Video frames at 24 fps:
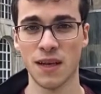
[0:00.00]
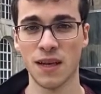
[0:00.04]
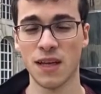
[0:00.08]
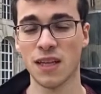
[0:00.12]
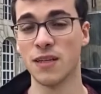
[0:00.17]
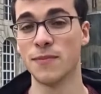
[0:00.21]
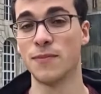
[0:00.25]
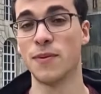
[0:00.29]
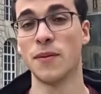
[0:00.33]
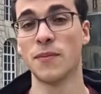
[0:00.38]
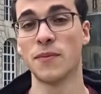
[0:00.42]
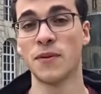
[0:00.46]

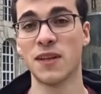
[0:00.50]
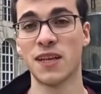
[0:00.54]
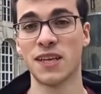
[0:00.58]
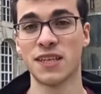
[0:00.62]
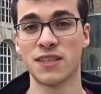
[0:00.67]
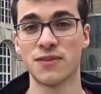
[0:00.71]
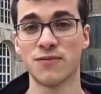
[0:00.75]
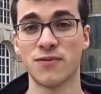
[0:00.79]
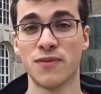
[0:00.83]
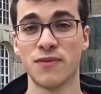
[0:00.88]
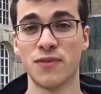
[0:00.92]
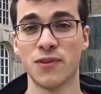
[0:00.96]
The
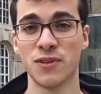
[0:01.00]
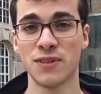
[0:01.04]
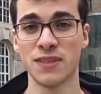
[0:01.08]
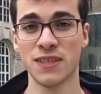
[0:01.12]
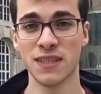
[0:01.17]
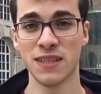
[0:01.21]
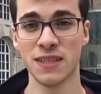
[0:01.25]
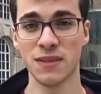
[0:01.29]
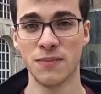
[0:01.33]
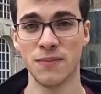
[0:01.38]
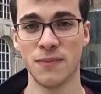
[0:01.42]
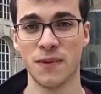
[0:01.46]
population
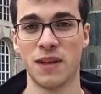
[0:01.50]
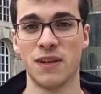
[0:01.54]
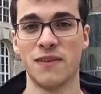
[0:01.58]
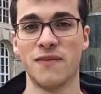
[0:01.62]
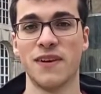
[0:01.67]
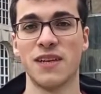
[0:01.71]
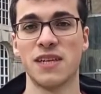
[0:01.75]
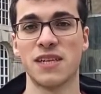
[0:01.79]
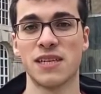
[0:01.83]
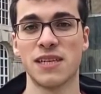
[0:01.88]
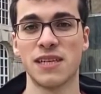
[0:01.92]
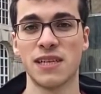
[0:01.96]
revolted, and
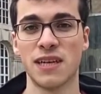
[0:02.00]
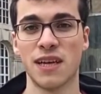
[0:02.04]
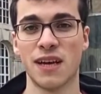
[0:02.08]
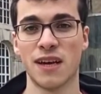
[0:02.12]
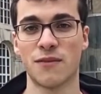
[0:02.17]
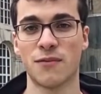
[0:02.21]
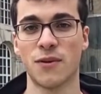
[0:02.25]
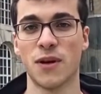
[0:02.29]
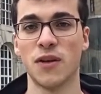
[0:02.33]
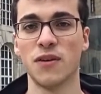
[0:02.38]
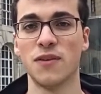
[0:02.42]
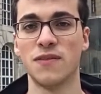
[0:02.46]
eventually a
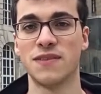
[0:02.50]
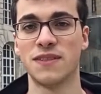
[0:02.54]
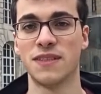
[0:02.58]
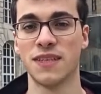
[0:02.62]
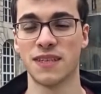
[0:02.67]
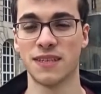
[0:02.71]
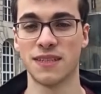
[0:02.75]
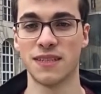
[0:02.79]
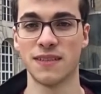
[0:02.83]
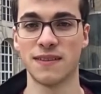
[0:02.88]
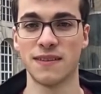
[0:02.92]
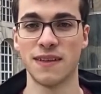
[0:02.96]
crowd of
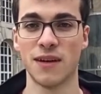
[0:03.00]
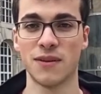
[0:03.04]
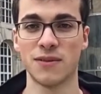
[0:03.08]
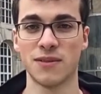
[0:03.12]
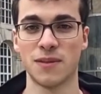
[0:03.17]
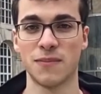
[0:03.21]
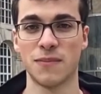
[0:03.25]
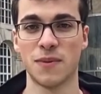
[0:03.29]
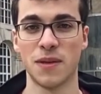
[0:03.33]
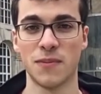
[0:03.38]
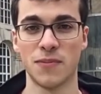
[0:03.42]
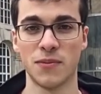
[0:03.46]
60,000
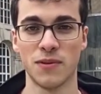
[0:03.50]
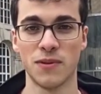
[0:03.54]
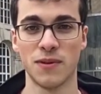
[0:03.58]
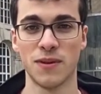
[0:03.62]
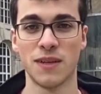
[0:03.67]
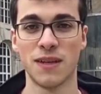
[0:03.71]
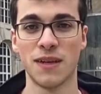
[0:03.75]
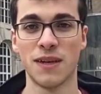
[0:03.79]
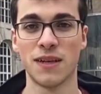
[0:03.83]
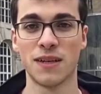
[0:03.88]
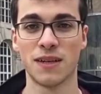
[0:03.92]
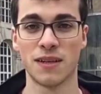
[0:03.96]
people
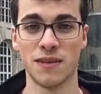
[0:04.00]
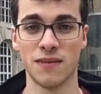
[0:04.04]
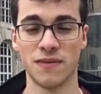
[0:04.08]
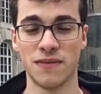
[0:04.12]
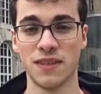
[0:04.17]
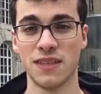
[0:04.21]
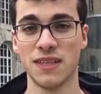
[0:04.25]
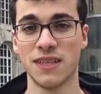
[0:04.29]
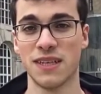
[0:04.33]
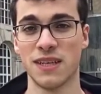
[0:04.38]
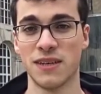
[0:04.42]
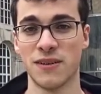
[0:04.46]

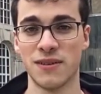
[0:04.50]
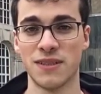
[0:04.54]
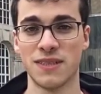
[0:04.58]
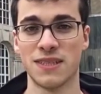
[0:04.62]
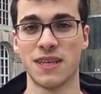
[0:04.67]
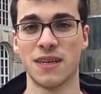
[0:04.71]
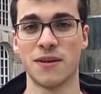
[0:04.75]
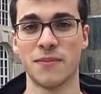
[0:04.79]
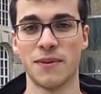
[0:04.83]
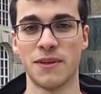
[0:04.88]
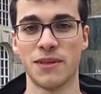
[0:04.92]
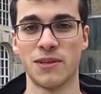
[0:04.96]
convened here in
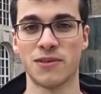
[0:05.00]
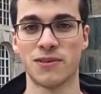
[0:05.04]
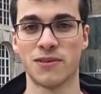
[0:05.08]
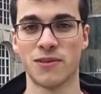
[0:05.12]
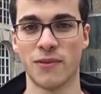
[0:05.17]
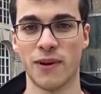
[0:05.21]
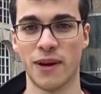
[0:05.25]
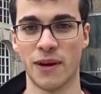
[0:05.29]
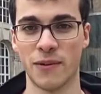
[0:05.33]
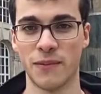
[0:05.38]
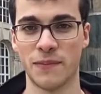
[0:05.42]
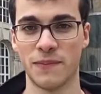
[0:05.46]
St. Peter's
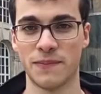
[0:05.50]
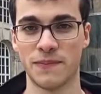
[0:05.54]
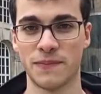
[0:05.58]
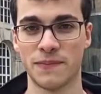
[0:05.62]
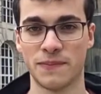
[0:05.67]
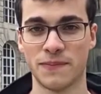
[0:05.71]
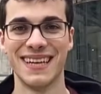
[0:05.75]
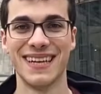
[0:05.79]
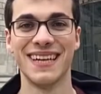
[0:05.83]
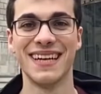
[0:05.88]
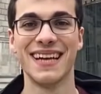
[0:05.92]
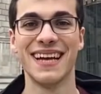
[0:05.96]
Square.
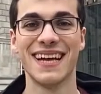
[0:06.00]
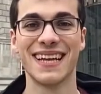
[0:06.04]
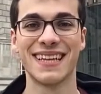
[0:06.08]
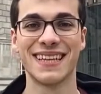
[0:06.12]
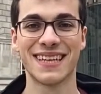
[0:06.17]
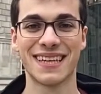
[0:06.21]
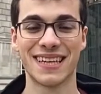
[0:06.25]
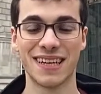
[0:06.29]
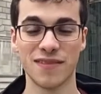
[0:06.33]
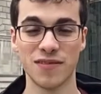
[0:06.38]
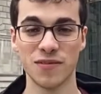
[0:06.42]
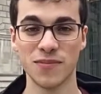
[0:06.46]
The
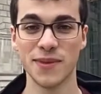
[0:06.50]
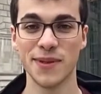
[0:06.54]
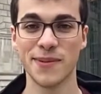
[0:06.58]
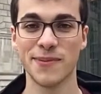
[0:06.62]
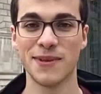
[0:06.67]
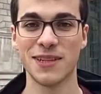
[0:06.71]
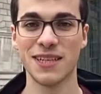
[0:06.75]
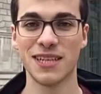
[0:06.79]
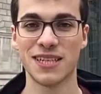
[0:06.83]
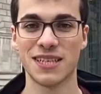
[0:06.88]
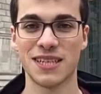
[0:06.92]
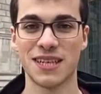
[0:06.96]
government
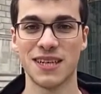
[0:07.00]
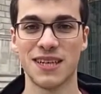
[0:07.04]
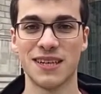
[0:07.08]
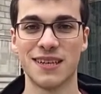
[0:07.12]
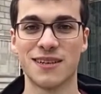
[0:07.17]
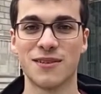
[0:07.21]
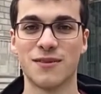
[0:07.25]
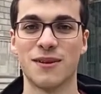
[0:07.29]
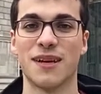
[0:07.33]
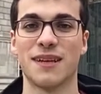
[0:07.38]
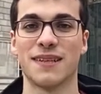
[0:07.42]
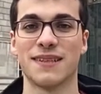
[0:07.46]
militia
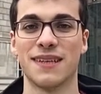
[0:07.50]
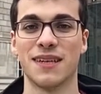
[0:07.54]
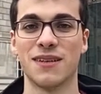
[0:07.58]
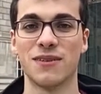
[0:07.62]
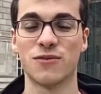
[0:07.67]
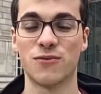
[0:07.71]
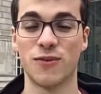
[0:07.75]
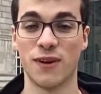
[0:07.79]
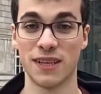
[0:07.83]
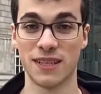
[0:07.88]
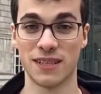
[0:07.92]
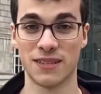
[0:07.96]
cracked down
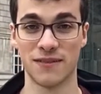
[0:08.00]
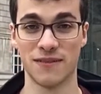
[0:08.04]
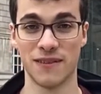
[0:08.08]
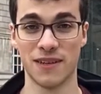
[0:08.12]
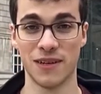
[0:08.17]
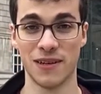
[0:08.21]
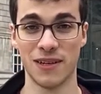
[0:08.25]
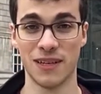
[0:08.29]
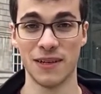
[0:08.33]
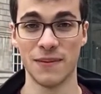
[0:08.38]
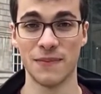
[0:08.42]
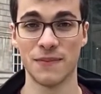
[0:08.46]
quite
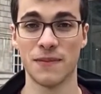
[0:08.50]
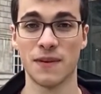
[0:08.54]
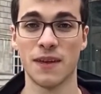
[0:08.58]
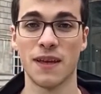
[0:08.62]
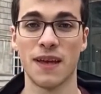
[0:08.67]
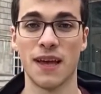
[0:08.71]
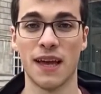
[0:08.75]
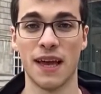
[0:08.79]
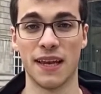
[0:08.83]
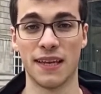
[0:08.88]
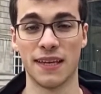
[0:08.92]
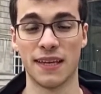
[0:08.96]
severely
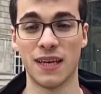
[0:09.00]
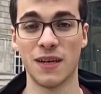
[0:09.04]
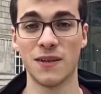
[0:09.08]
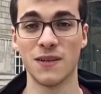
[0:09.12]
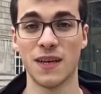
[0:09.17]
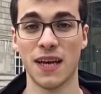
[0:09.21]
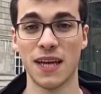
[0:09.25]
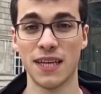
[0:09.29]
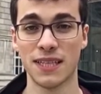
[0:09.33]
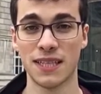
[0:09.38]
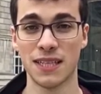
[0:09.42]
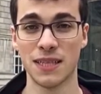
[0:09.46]
and killed
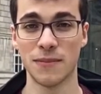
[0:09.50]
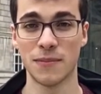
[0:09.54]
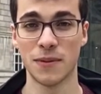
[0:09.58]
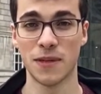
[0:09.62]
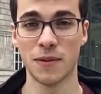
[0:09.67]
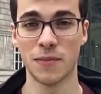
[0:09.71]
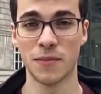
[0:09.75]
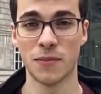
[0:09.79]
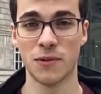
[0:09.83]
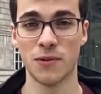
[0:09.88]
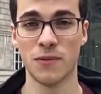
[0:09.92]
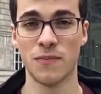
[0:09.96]
18
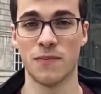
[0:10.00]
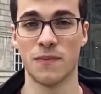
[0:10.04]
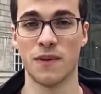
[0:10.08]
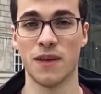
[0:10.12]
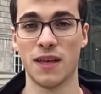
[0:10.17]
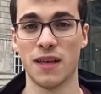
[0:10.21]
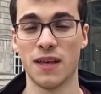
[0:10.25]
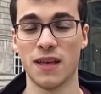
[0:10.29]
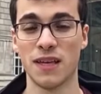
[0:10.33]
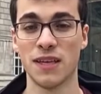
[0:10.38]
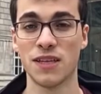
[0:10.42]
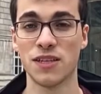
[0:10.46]
people,
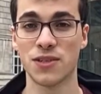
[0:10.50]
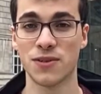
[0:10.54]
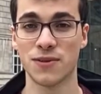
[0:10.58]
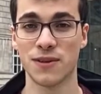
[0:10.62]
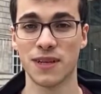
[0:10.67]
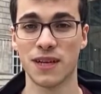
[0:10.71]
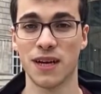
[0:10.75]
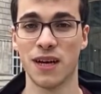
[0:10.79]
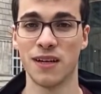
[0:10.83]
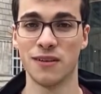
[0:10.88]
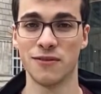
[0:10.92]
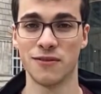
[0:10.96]
injuring
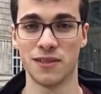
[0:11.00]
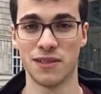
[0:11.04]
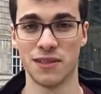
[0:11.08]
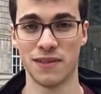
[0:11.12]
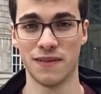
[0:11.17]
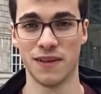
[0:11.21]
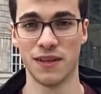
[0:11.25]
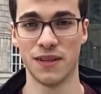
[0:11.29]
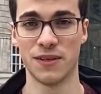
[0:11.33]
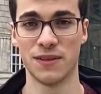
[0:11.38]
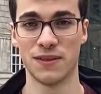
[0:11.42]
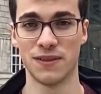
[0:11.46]
hundreds of
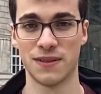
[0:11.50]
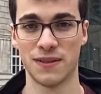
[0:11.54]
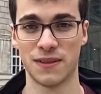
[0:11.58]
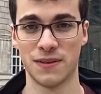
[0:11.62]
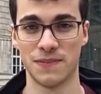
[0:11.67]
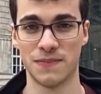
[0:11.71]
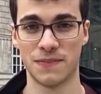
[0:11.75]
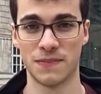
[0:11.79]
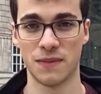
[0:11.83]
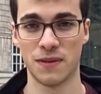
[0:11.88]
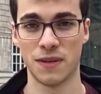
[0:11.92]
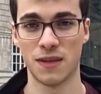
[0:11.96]
others.
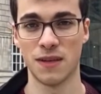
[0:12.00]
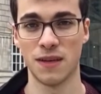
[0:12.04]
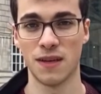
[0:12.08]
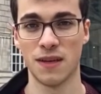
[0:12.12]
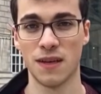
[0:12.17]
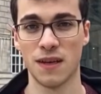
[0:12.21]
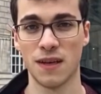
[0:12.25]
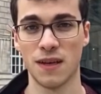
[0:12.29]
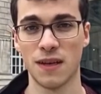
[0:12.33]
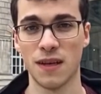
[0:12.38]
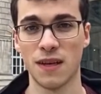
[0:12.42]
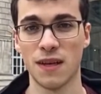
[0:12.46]

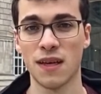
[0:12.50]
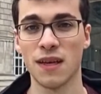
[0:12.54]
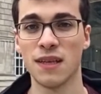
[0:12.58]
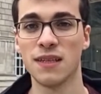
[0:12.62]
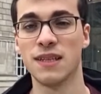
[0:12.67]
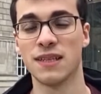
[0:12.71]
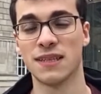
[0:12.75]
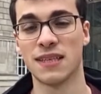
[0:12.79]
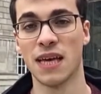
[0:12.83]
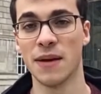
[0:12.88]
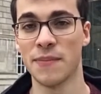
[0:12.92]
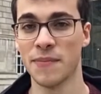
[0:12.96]

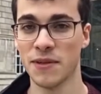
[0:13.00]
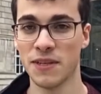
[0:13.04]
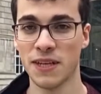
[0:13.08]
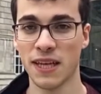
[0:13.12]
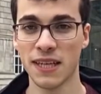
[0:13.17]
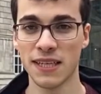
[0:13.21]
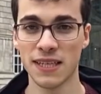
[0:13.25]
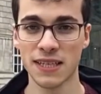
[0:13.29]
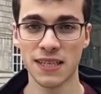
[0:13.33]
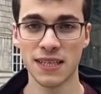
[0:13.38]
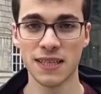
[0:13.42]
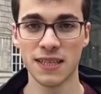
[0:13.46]
This happened in
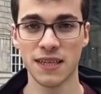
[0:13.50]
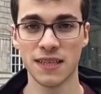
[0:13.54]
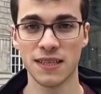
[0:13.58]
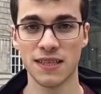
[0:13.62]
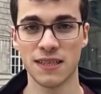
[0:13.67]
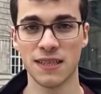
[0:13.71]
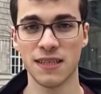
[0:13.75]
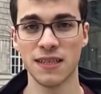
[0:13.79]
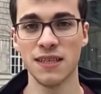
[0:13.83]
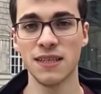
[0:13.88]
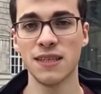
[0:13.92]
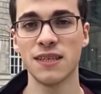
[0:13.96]

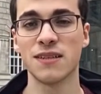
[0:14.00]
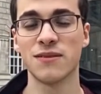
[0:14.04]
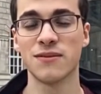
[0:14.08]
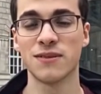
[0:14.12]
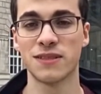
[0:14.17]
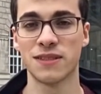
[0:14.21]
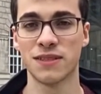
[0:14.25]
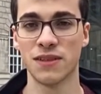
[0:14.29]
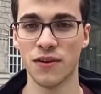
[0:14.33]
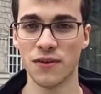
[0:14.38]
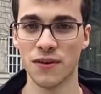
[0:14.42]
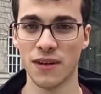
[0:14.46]
1819 and
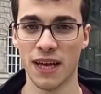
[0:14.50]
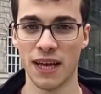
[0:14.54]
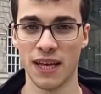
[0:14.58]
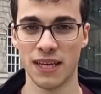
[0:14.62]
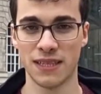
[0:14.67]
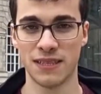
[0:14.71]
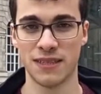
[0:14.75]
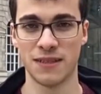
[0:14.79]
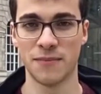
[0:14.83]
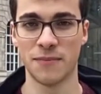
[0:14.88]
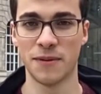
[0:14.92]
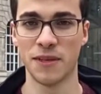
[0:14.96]
is known
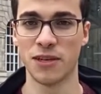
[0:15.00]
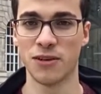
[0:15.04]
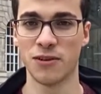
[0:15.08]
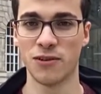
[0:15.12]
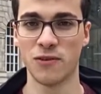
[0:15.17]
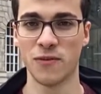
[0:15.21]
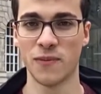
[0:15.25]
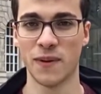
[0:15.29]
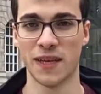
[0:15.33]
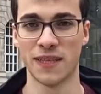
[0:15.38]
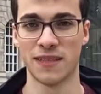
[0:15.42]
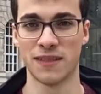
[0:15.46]
as the Peterloo
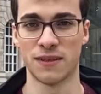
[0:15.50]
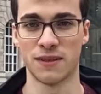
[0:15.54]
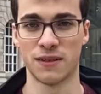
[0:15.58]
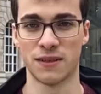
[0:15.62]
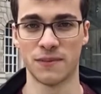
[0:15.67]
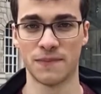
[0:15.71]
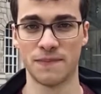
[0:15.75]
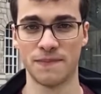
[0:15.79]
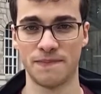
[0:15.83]
Massacre.